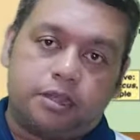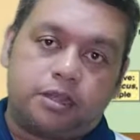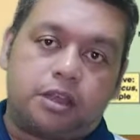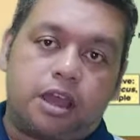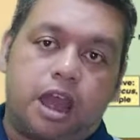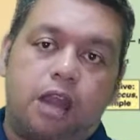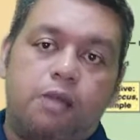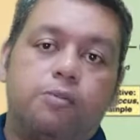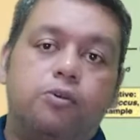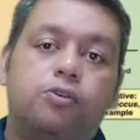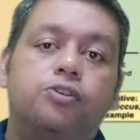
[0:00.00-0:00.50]

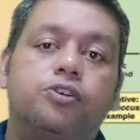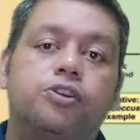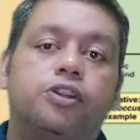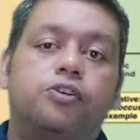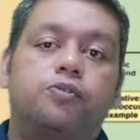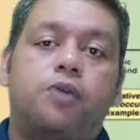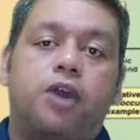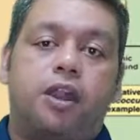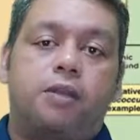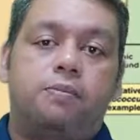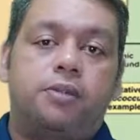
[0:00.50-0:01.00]
carbon
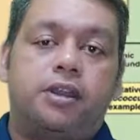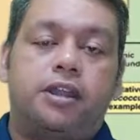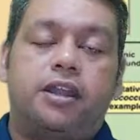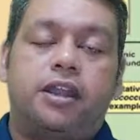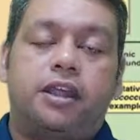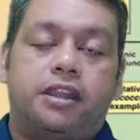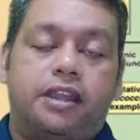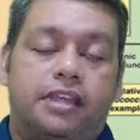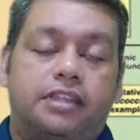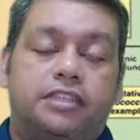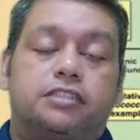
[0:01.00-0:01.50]

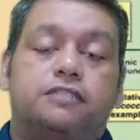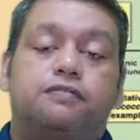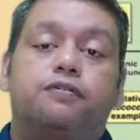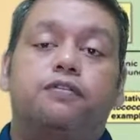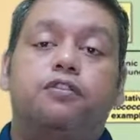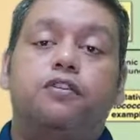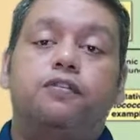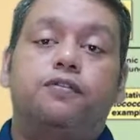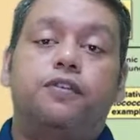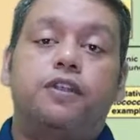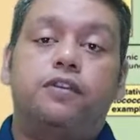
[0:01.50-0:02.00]
requirement that is
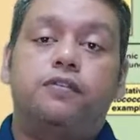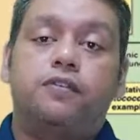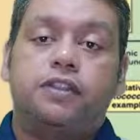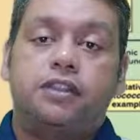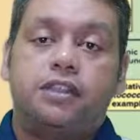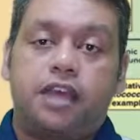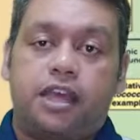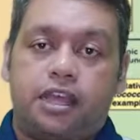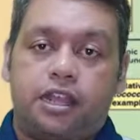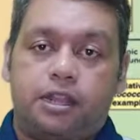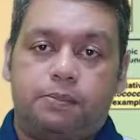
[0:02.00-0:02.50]
fulfilled
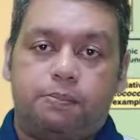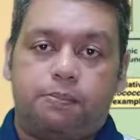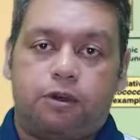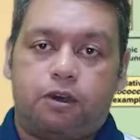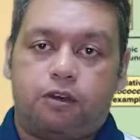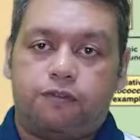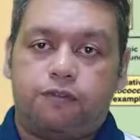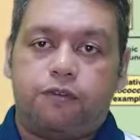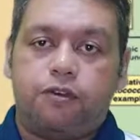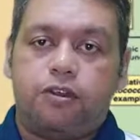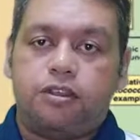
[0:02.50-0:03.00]
with the help
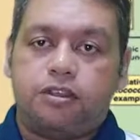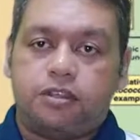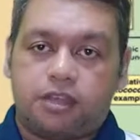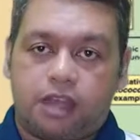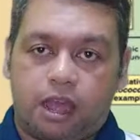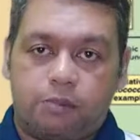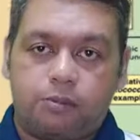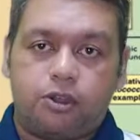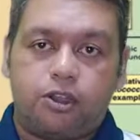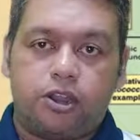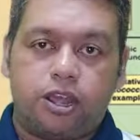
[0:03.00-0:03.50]
of
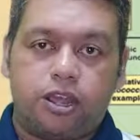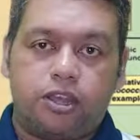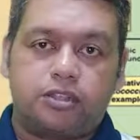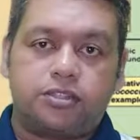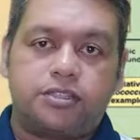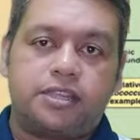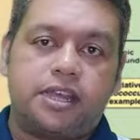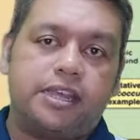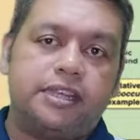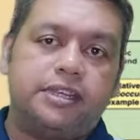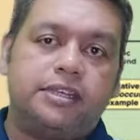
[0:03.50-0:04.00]
carbon
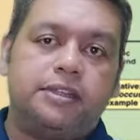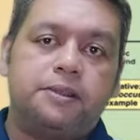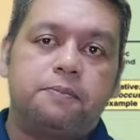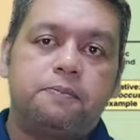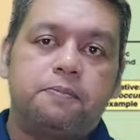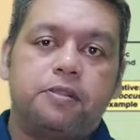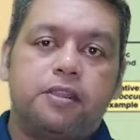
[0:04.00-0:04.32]
dioxide.